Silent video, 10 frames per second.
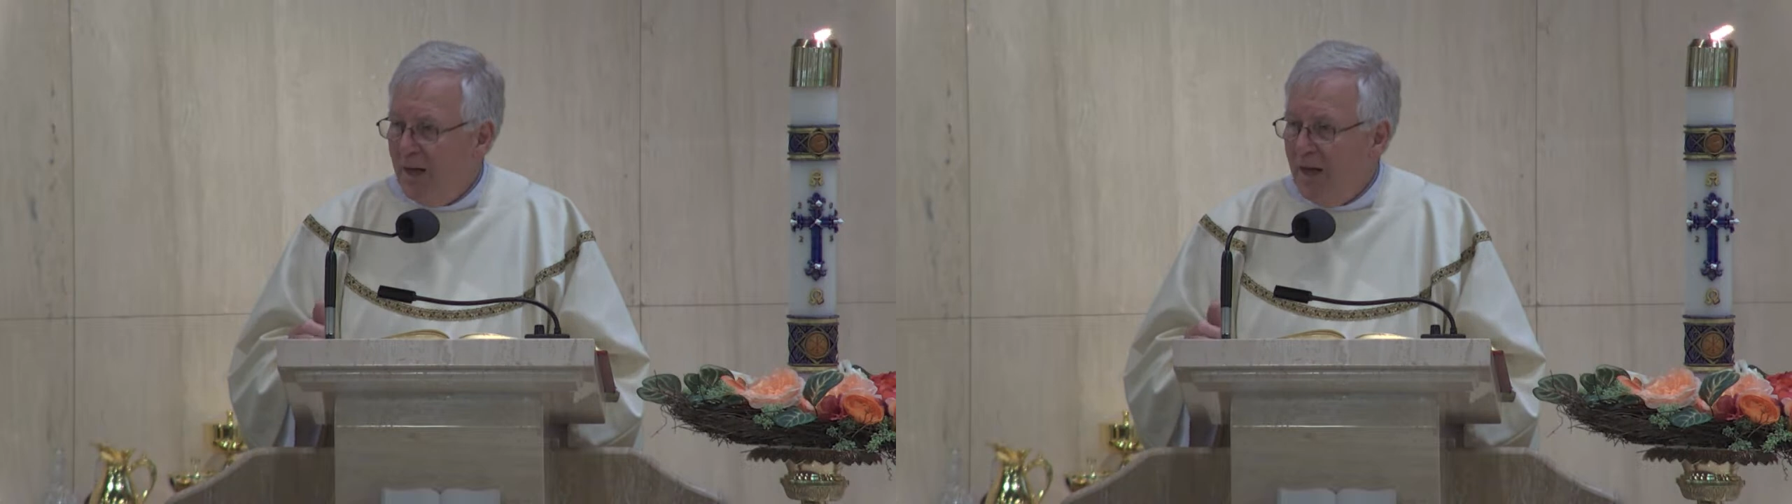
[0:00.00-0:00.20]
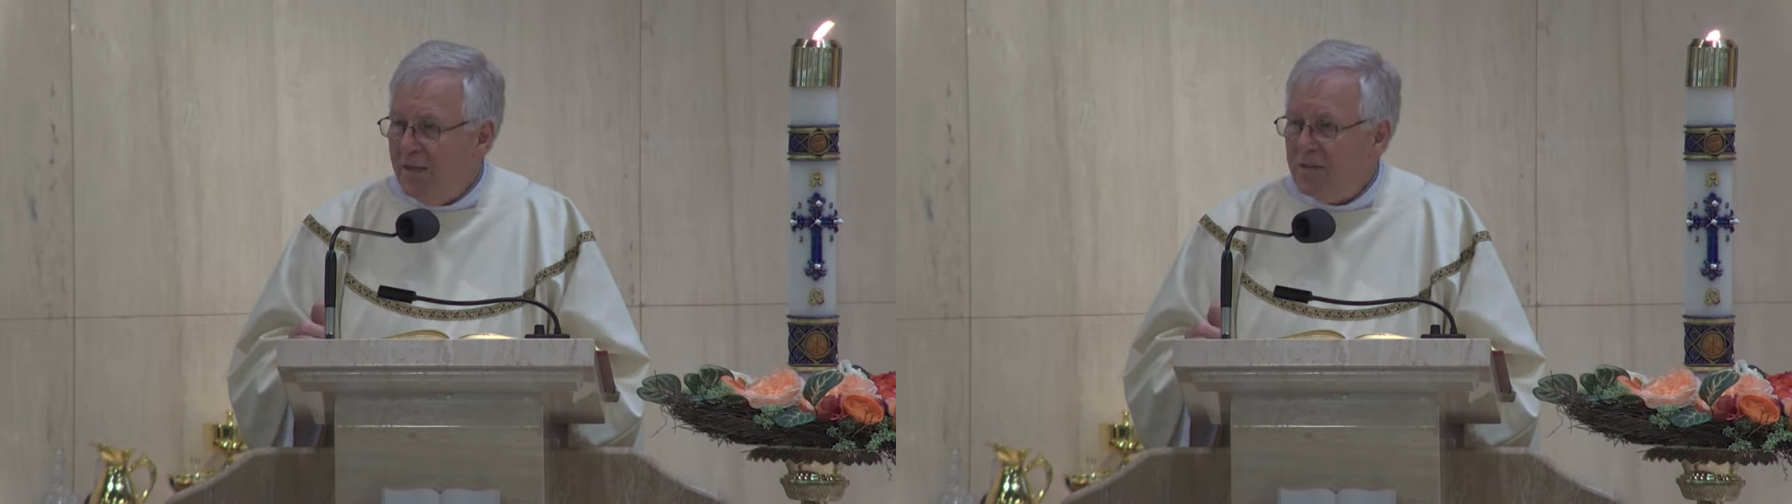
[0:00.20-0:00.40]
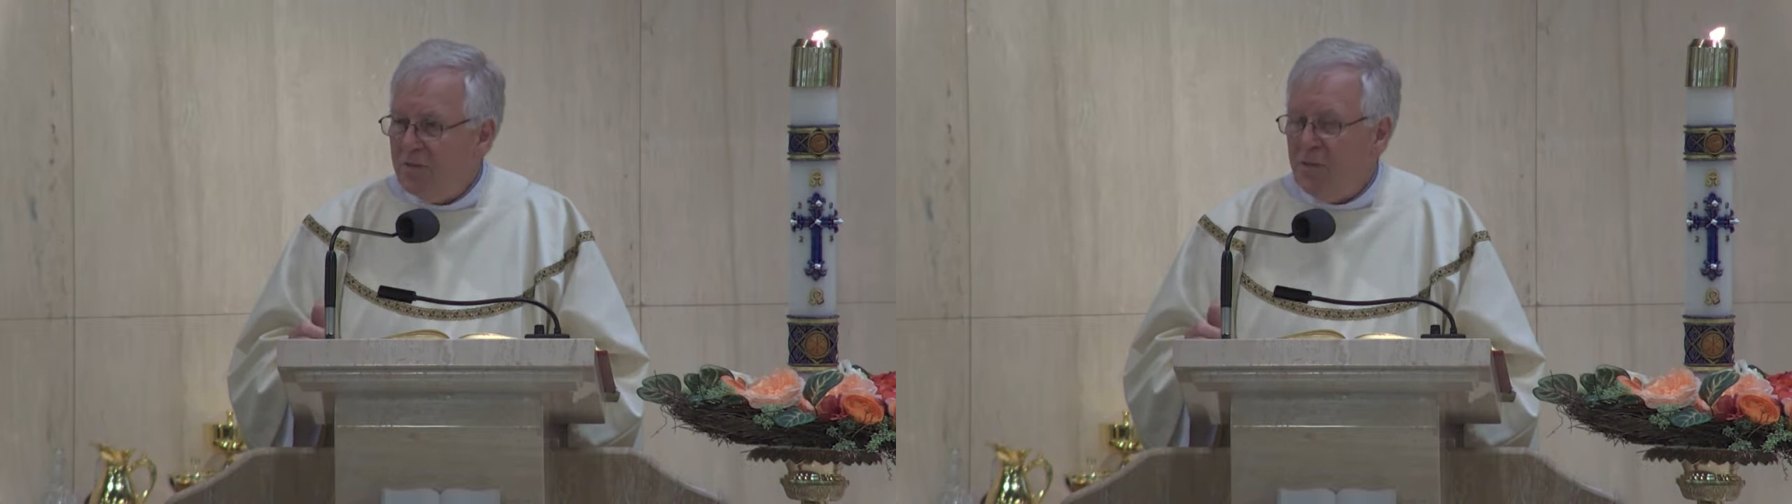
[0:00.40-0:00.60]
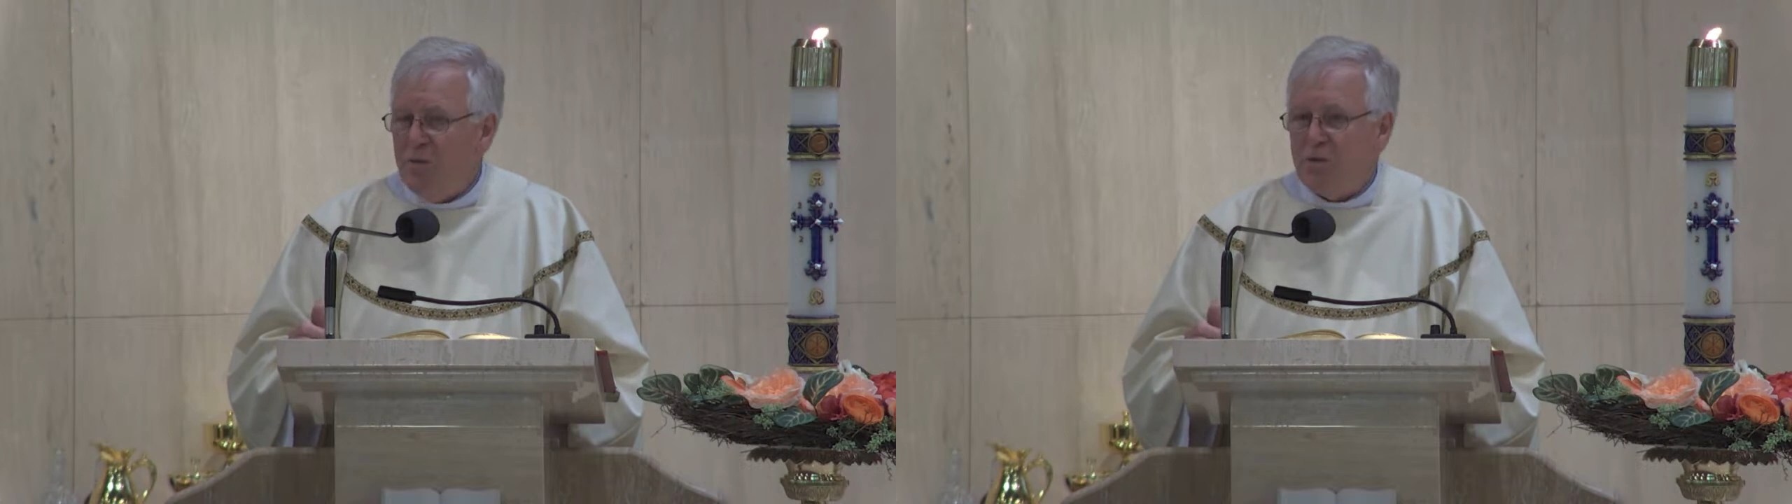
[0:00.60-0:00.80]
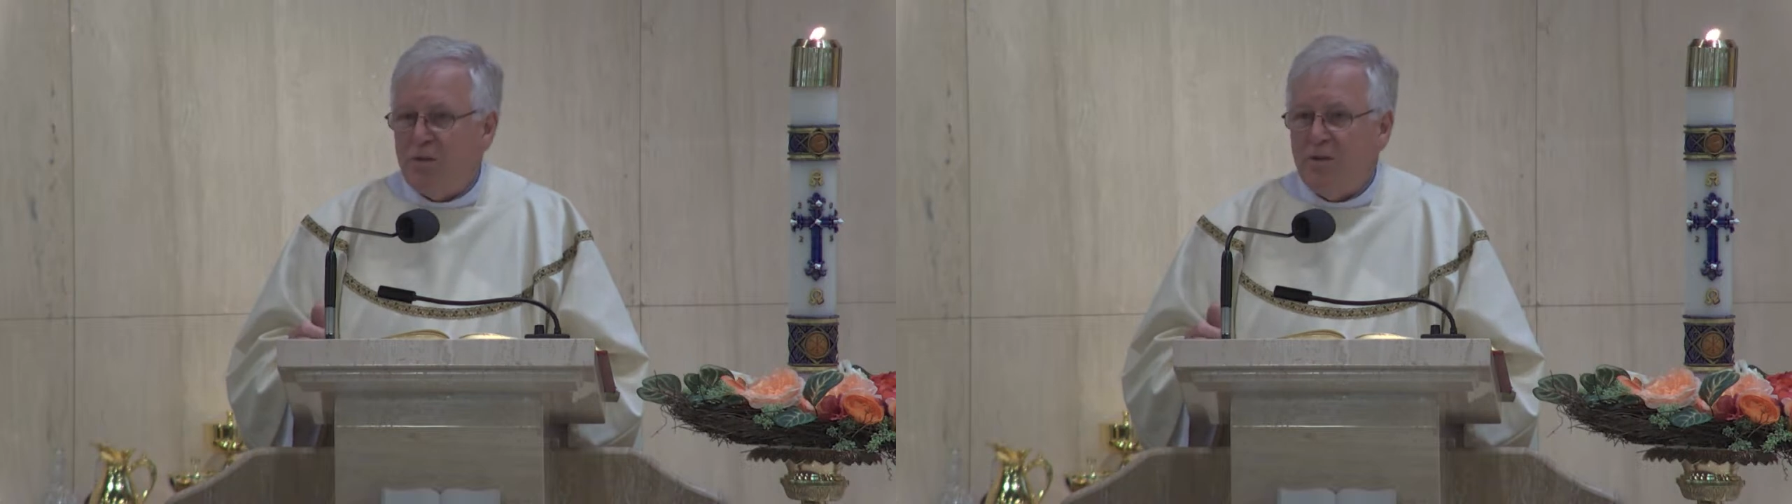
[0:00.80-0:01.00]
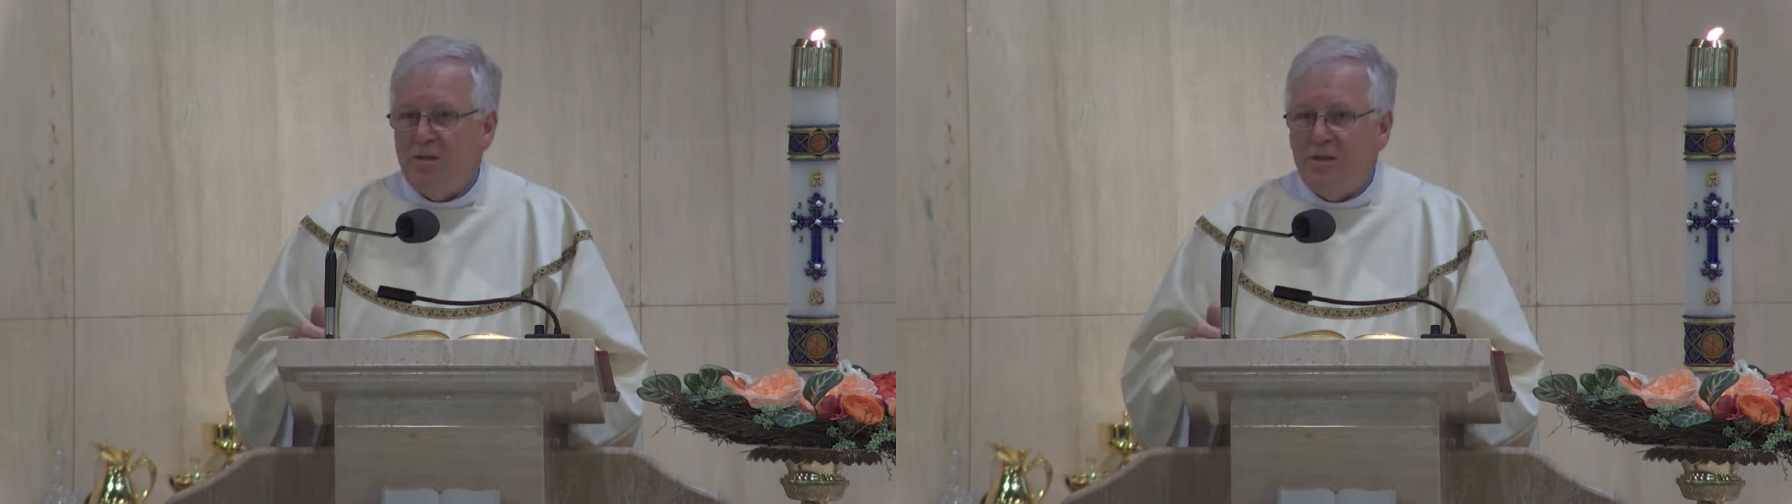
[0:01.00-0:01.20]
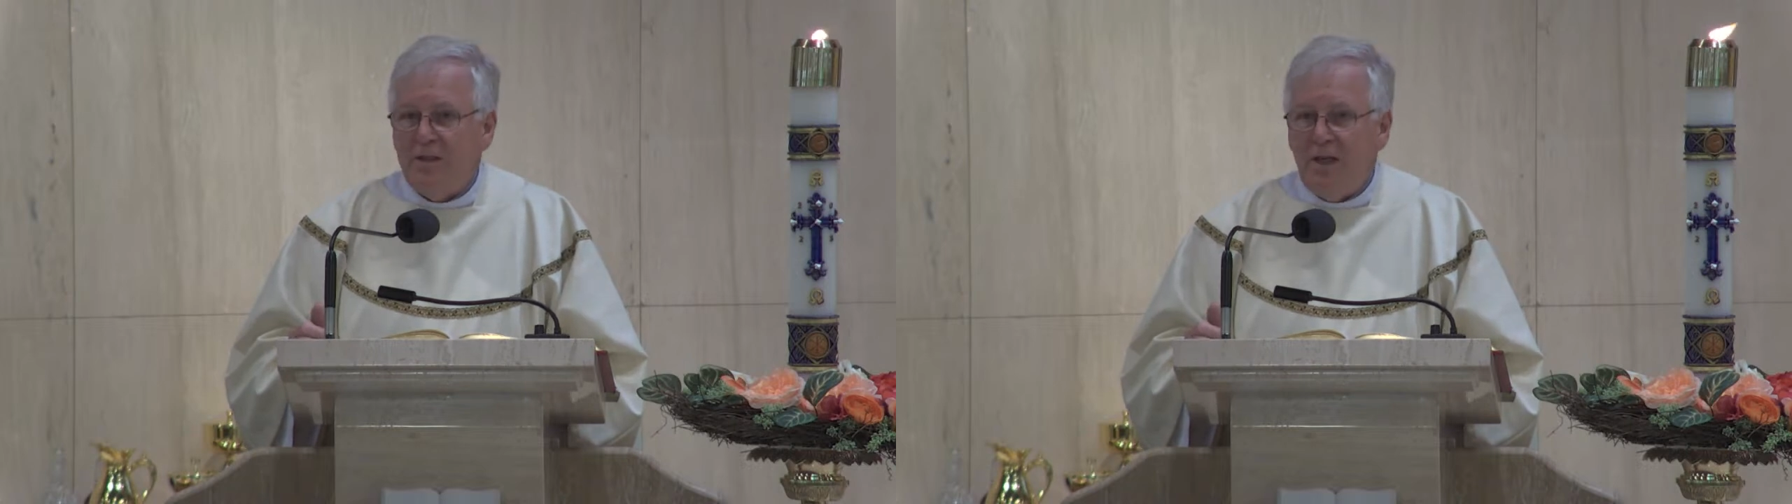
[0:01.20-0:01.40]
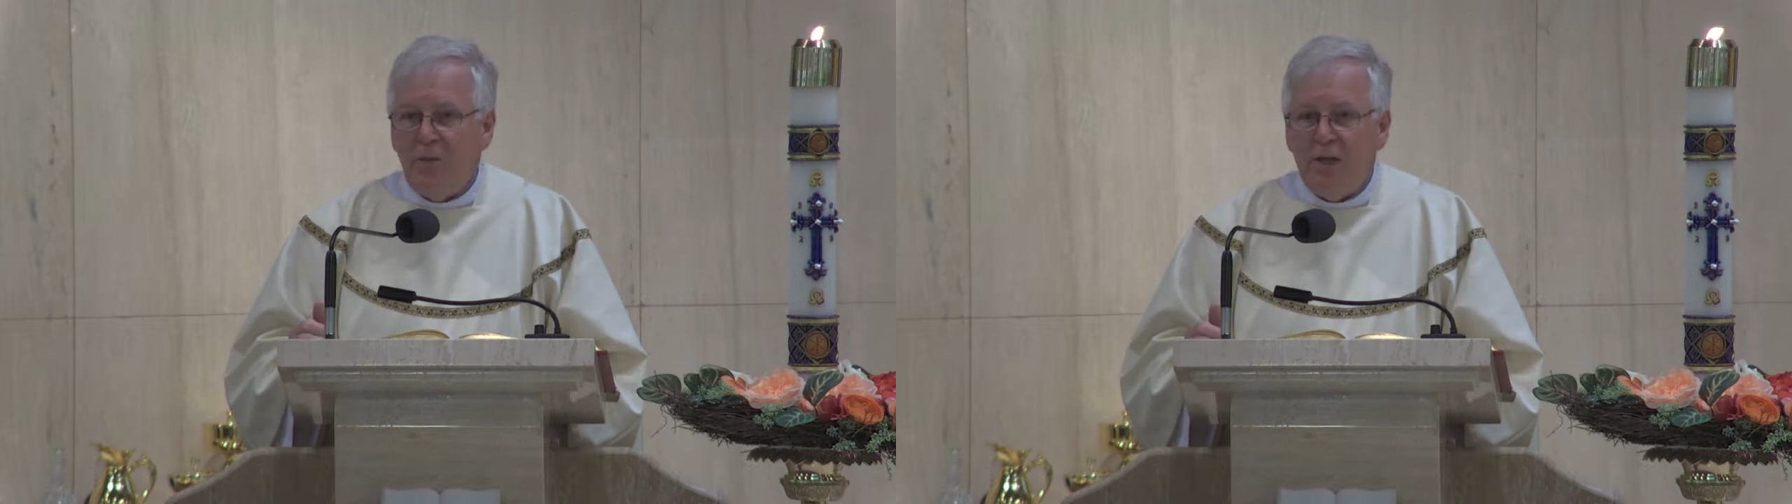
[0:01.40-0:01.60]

is the future, And we